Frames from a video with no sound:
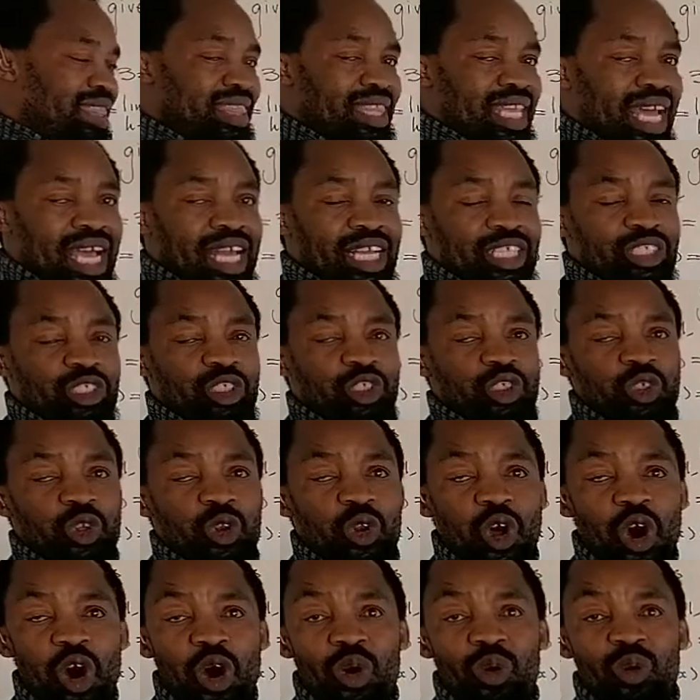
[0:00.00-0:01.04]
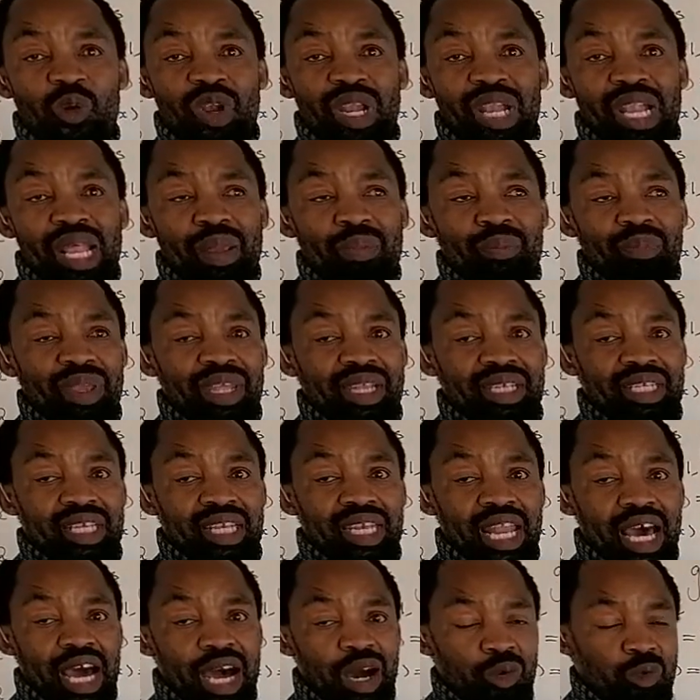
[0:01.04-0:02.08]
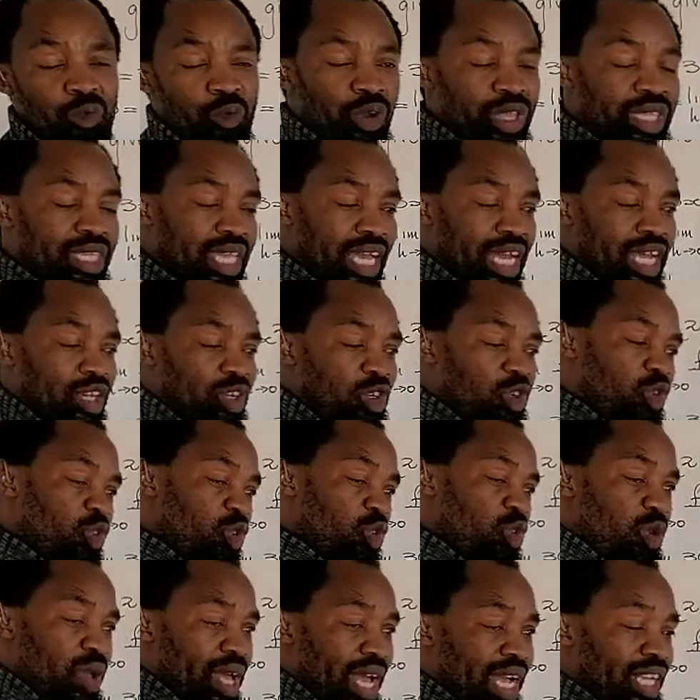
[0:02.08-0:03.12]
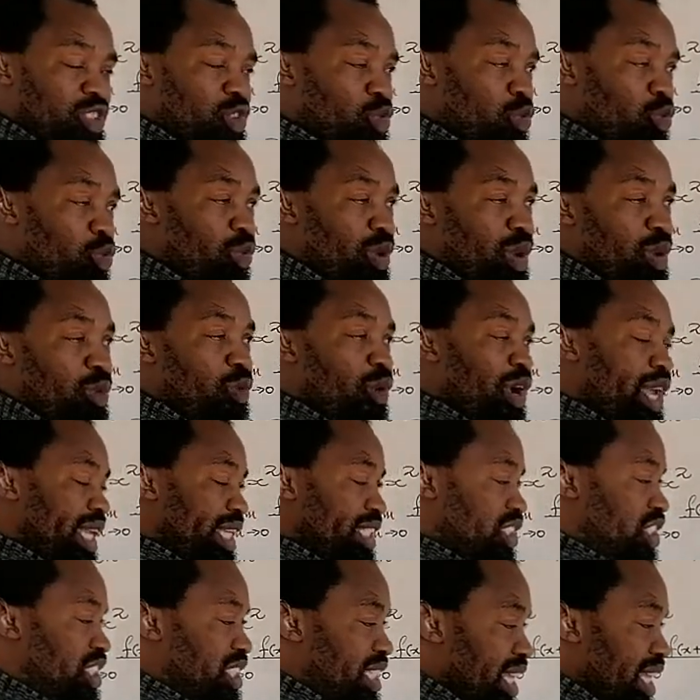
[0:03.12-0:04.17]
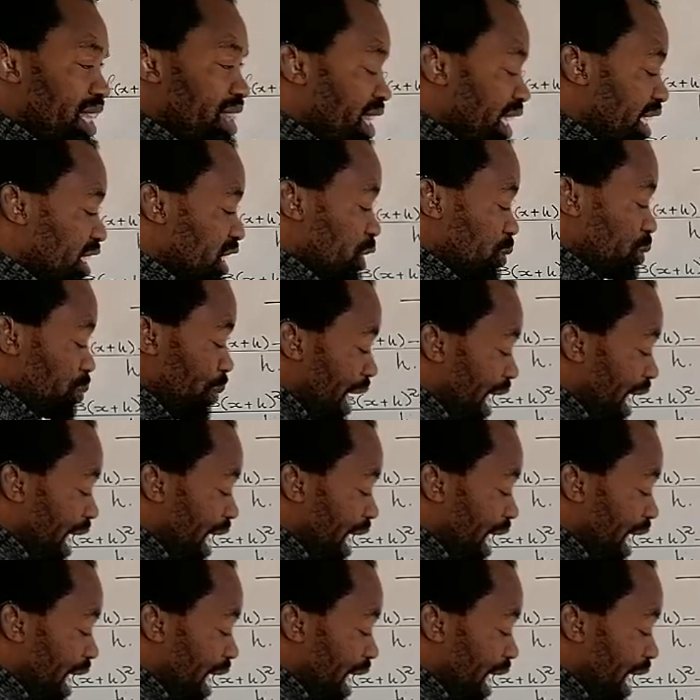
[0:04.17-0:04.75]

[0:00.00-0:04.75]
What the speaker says: There's no limit now. We can do as we wish in this